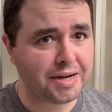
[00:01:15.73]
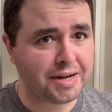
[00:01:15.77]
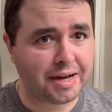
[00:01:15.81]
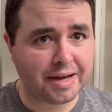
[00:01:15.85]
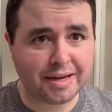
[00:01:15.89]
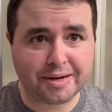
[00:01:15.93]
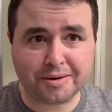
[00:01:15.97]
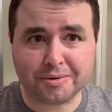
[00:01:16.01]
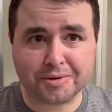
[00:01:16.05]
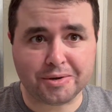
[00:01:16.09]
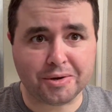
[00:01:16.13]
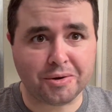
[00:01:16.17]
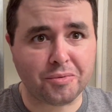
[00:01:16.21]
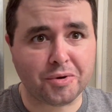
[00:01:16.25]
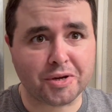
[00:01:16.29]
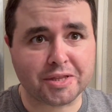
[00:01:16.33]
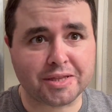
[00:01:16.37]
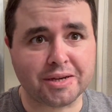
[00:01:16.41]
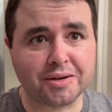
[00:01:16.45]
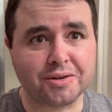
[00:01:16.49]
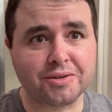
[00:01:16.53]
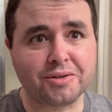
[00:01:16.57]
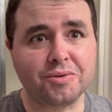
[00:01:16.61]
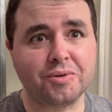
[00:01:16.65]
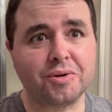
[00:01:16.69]
I don't know what
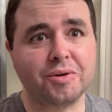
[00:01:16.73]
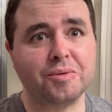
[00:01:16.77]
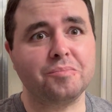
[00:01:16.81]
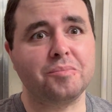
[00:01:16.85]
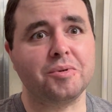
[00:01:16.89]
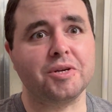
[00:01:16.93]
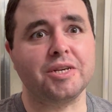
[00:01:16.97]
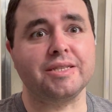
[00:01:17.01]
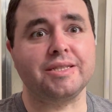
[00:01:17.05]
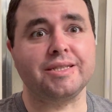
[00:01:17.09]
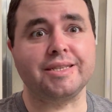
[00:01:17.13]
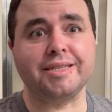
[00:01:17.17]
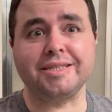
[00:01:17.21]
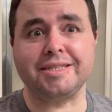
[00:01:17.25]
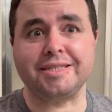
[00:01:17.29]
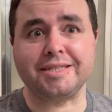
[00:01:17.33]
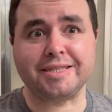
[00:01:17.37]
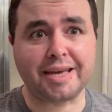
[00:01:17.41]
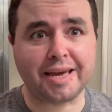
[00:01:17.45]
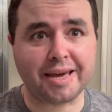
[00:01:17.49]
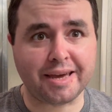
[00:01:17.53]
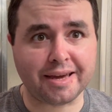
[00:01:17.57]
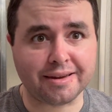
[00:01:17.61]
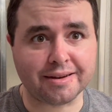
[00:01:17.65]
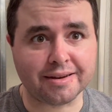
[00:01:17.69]
they're doing, but it's
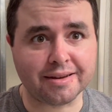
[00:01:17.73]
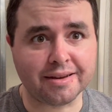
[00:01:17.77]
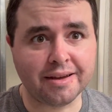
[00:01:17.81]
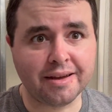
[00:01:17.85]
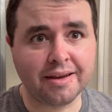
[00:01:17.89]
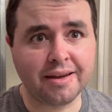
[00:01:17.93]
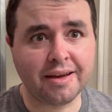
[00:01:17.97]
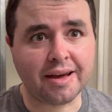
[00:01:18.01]
insane